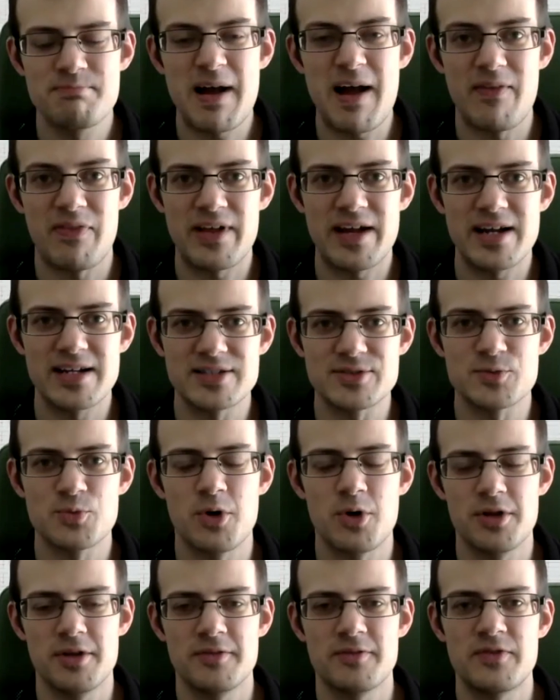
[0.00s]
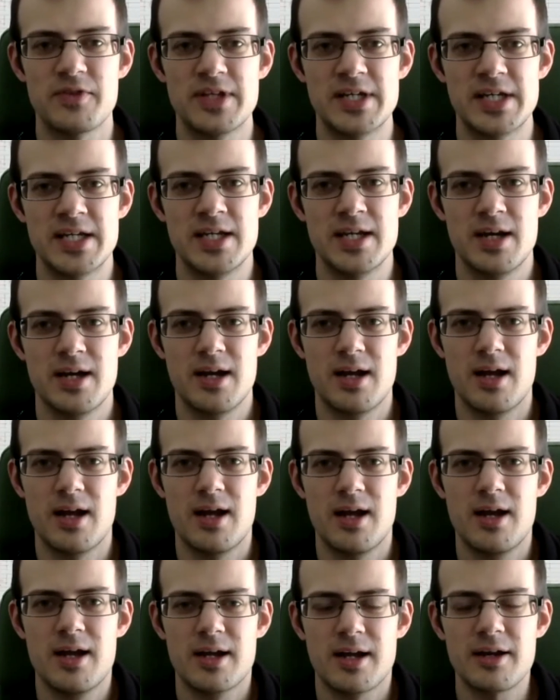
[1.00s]
Matt, that's one of the
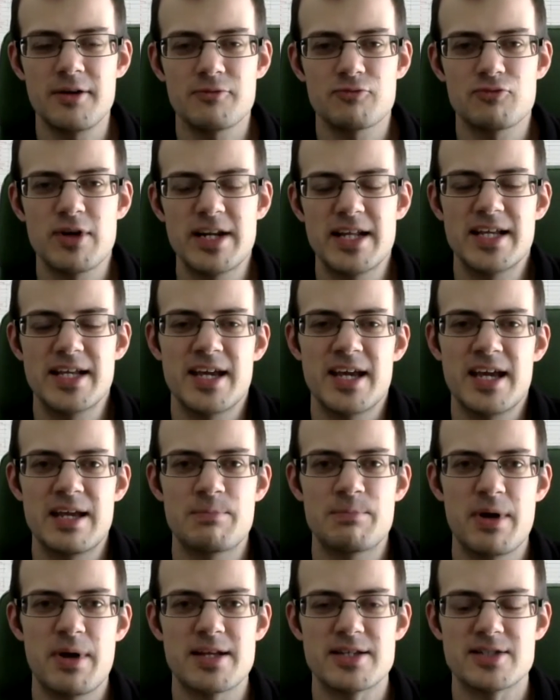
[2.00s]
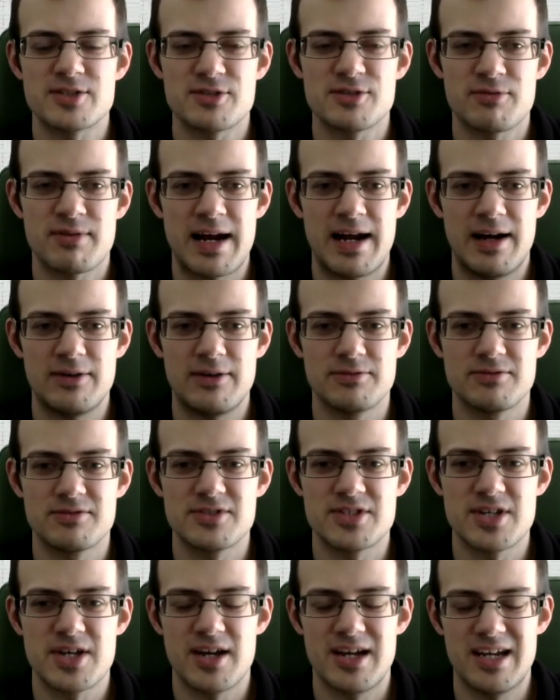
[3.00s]
kind of really key bits around
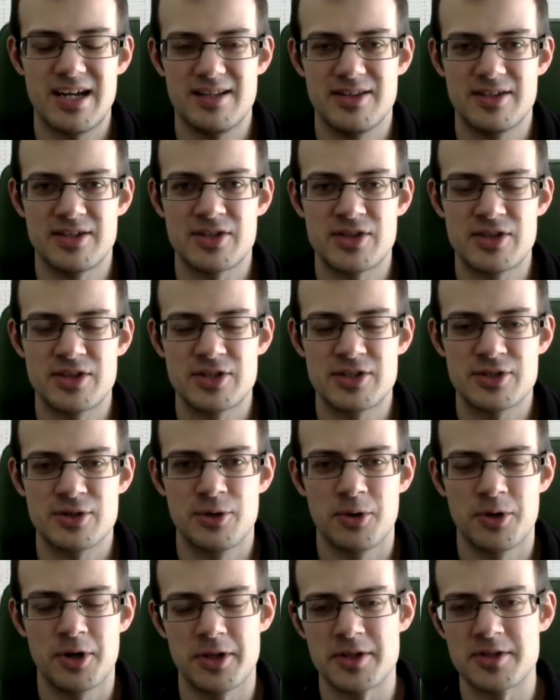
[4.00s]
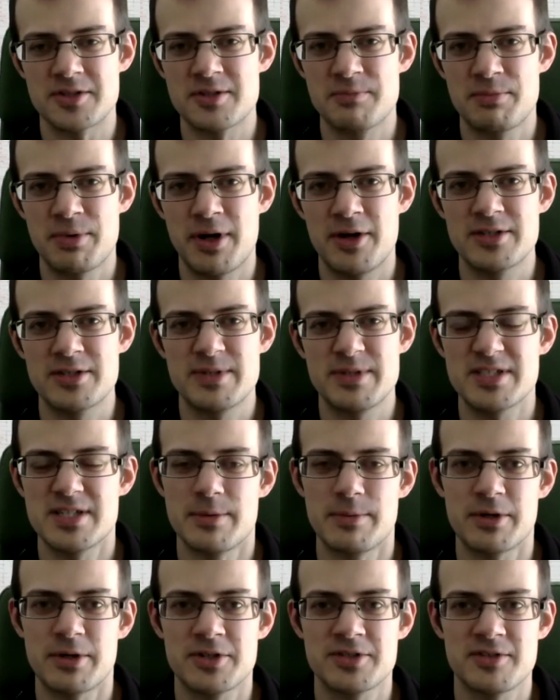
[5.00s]
the talk at the symposium, isn't
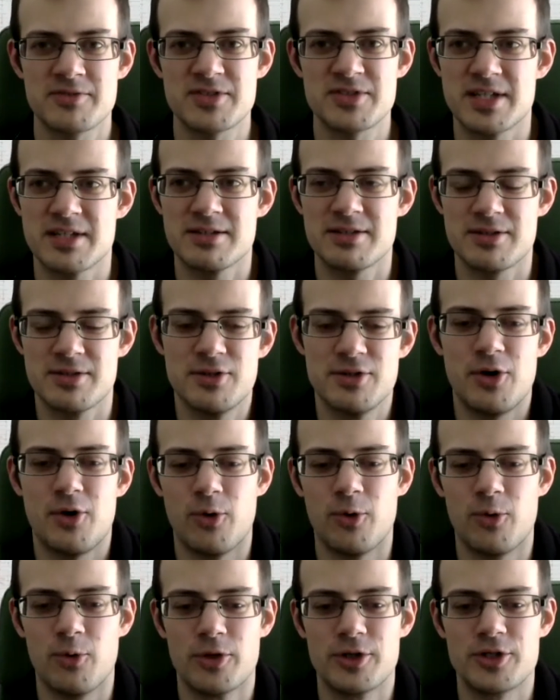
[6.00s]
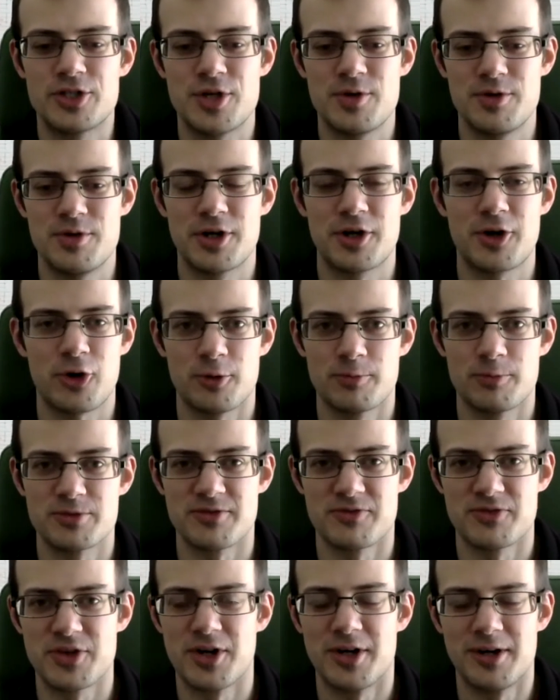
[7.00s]
it? Because obviously not all the junior clubs
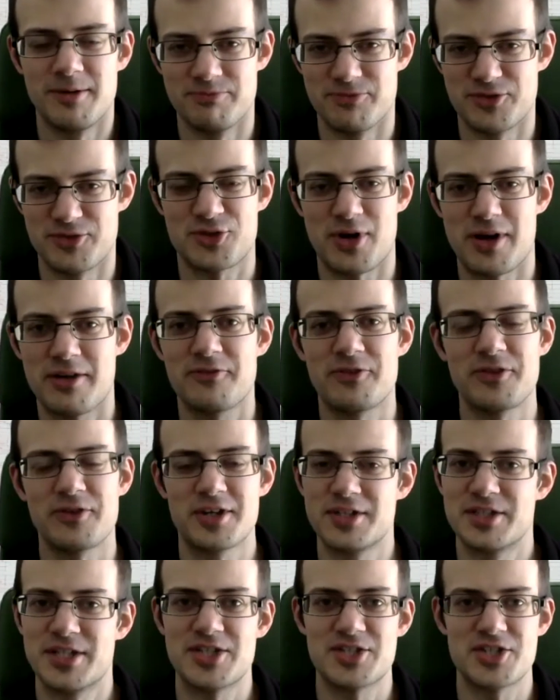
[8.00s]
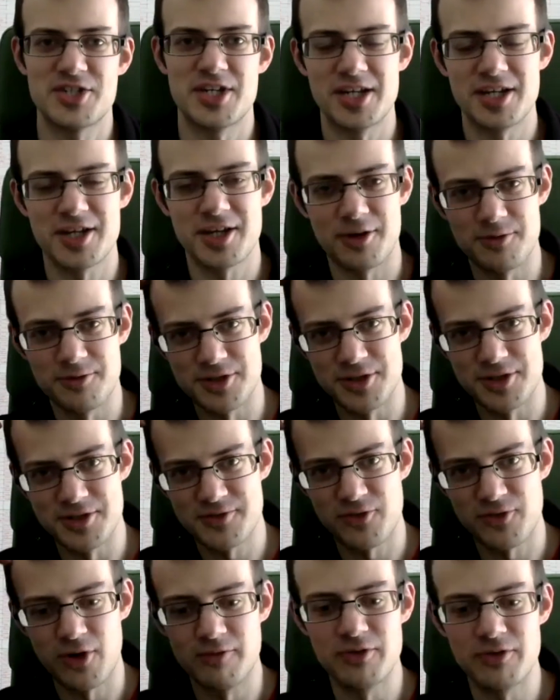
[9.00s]
have got strength and conditioning coaches
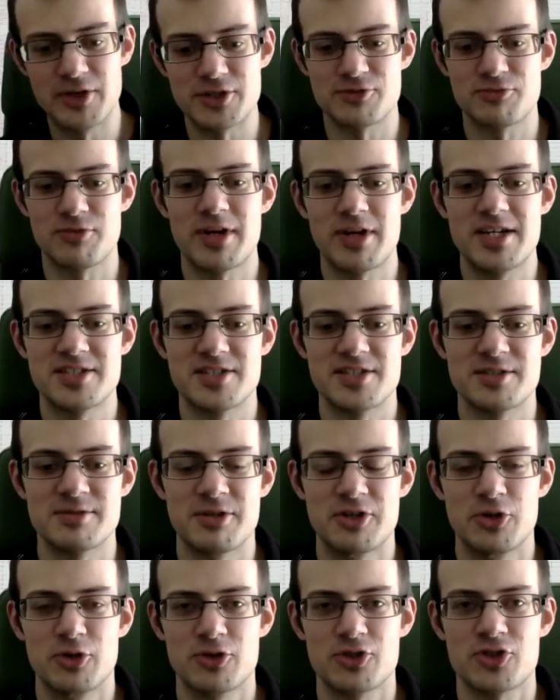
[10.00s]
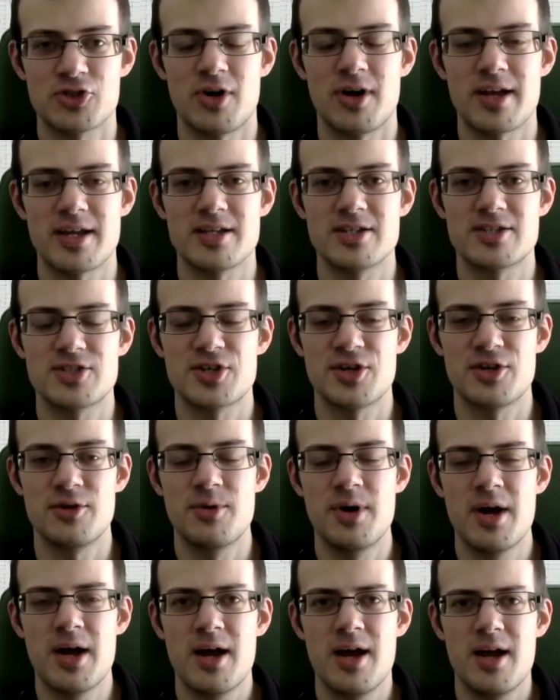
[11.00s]
for obvious reasons, and you're trying
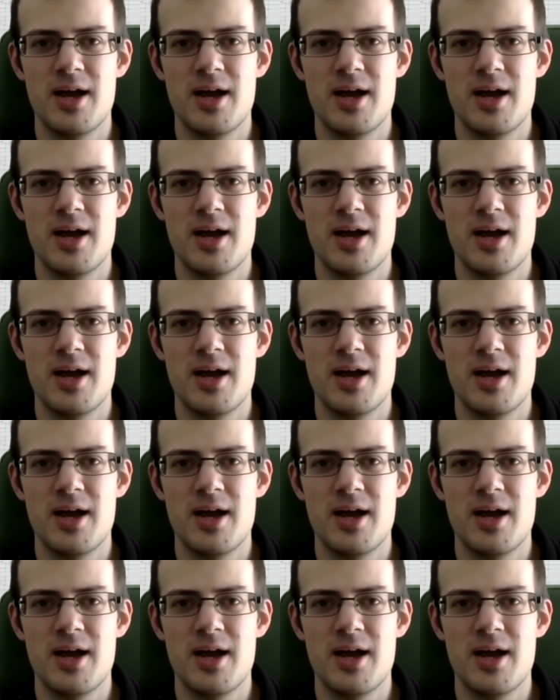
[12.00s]
to